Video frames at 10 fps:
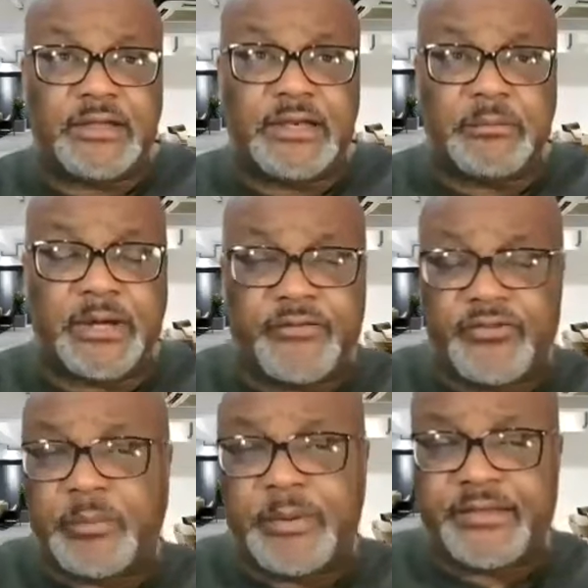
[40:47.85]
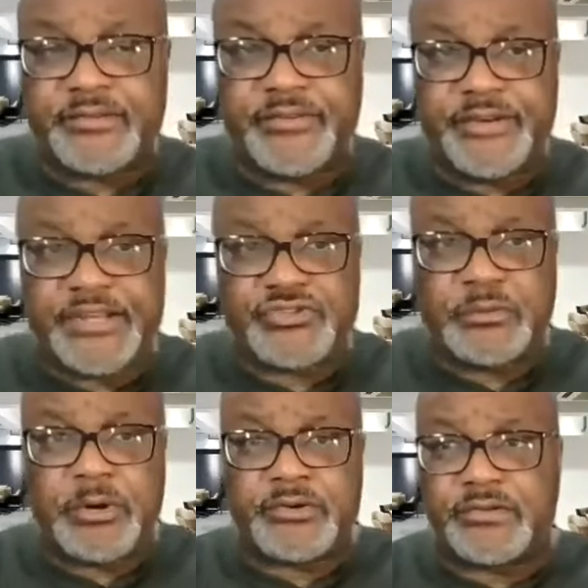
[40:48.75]
any money if nobody has a financial
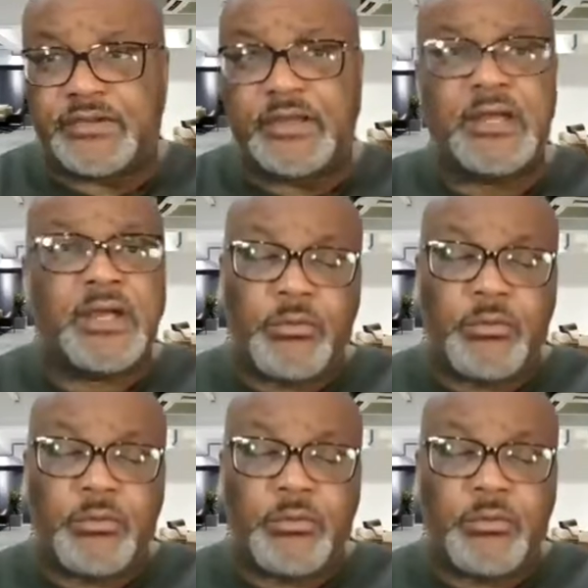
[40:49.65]
emergency